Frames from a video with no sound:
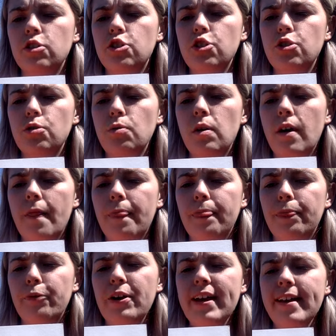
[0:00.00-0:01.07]
2,
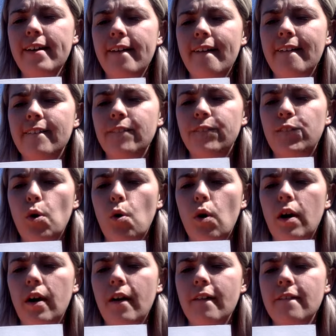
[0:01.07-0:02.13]
3,
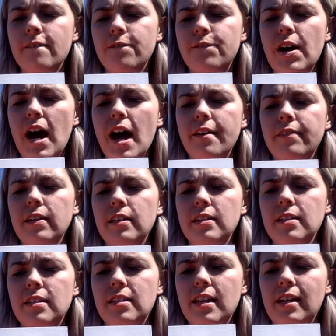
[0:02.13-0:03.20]
4, 5,
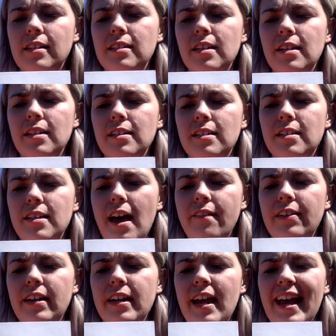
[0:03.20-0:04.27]
6,
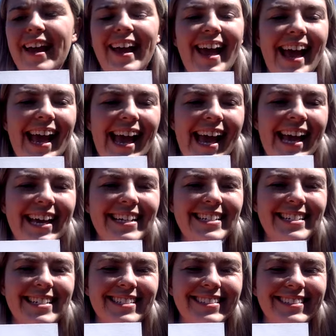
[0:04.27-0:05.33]
7, 8.
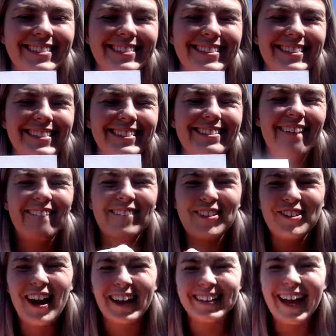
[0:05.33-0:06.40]

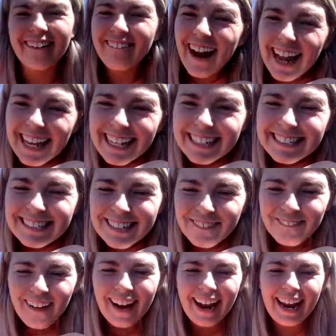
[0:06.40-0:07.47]
You got that right. Kiss your
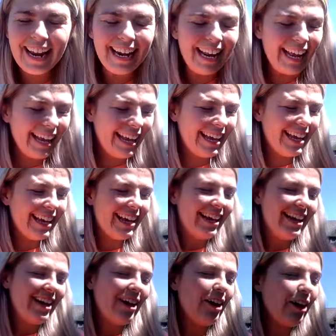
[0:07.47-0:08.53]
brain.
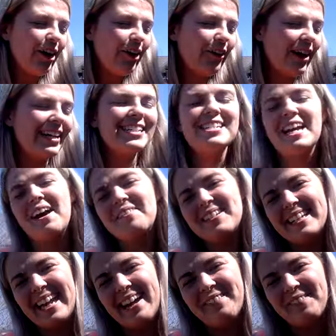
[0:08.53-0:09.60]
Great job
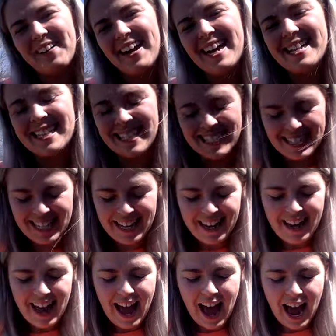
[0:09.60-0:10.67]
today, friends.
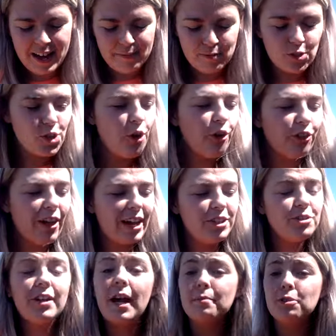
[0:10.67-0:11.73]
I am so glad
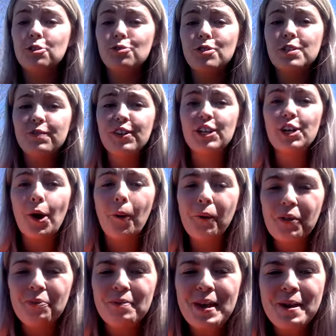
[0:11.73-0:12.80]
you came to do this video
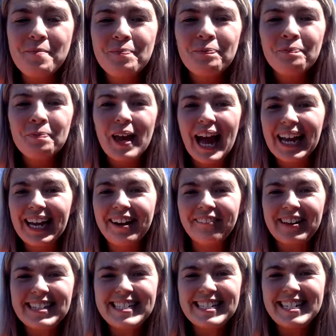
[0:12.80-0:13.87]
with me. I can't
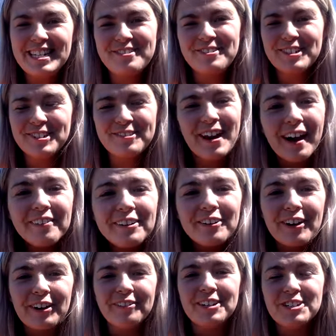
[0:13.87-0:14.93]
wait to see you soon. Have a
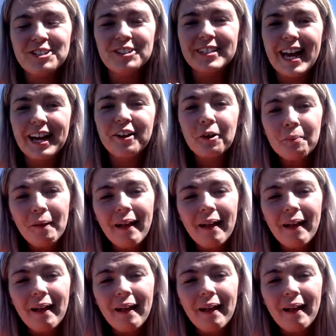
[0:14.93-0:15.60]
great rest of your day. Go